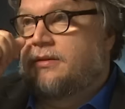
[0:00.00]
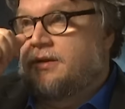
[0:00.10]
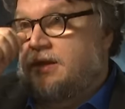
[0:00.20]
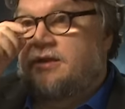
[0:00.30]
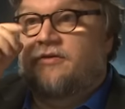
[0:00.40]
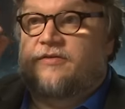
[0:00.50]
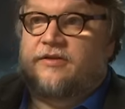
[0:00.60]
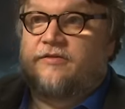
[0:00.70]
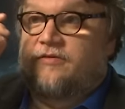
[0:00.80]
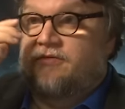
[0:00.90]
The
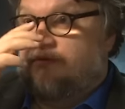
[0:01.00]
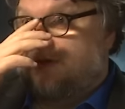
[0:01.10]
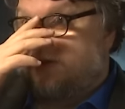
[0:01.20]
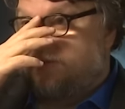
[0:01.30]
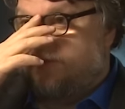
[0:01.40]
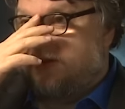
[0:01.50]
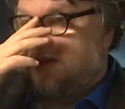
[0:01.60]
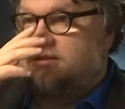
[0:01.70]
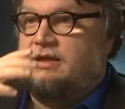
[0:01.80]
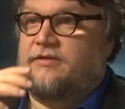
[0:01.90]
innocence, when I was a
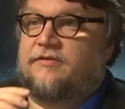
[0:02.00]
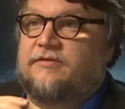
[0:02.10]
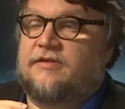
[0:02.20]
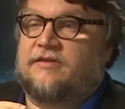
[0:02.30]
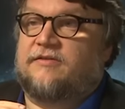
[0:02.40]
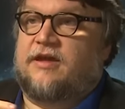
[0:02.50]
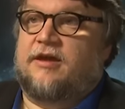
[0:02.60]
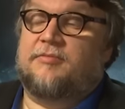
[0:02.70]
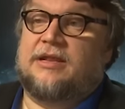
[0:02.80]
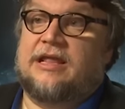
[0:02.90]
kid, that
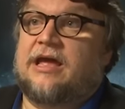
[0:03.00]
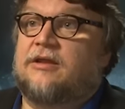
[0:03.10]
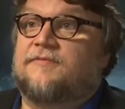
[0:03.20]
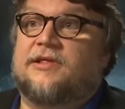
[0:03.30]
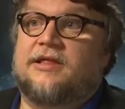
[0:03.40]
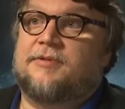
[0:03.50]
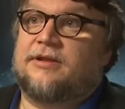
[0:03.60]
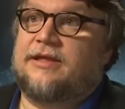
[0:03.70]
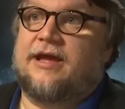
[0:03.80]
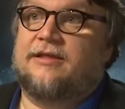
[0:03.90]
scared me. Night of the
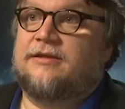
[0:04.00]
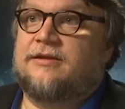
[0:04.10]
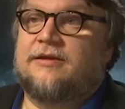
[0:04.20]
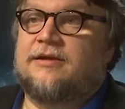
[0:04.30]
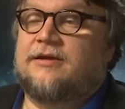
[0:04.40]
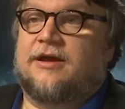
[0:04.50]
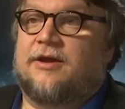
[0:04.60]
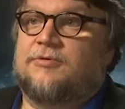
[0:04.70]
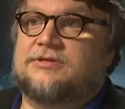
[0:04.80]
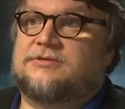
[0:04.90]
Living Dead, I
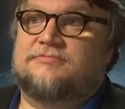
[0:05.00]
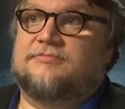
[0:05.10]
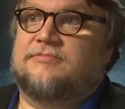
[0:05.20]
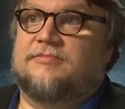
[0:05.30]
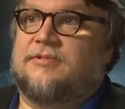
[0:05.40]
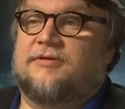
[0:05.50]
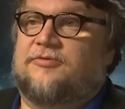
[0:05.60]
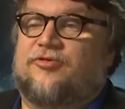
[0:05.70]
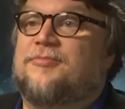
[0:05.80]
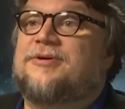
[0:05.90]
was
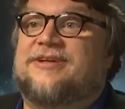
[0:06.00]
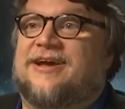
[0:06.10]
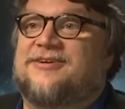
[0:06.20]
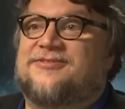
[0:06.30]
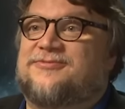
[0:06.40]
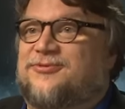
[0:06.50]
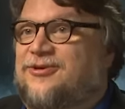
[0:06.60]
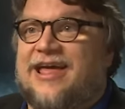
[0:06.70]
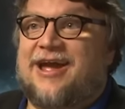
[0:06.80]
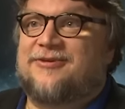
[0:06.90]
traumatized for
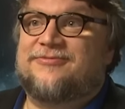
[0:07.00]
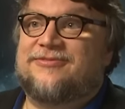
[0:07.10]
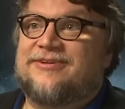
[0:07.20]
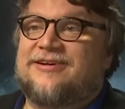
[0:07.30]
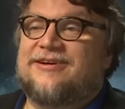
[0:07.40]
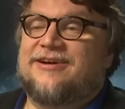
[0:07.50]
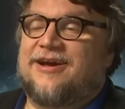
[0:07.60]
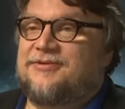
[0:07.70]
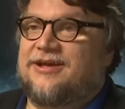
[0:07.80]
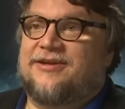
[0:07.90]
life.
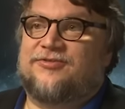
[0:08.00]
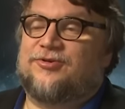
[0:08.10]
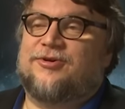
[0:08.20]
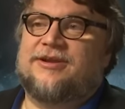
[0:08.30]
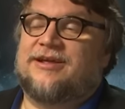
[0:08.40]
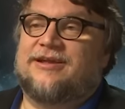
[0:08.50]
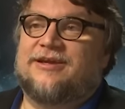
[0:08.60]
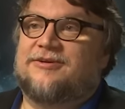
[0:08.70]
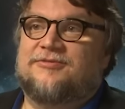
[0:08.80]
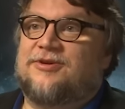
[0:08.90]
I mean, I saw it and
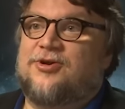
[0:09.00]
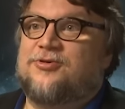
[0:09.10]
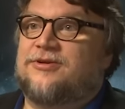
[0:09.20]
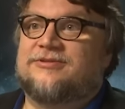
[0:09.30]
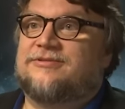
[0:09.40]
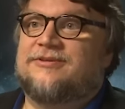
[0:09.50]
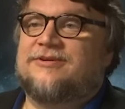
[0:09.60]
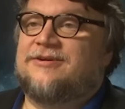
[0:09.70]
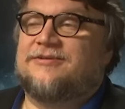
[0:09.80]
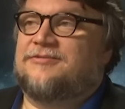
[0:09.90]
I couldn't.
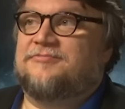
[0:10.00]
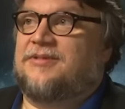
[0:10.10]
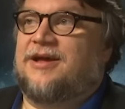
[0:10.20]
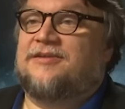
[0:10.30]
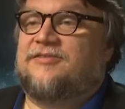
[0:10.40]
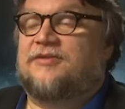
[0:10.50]
I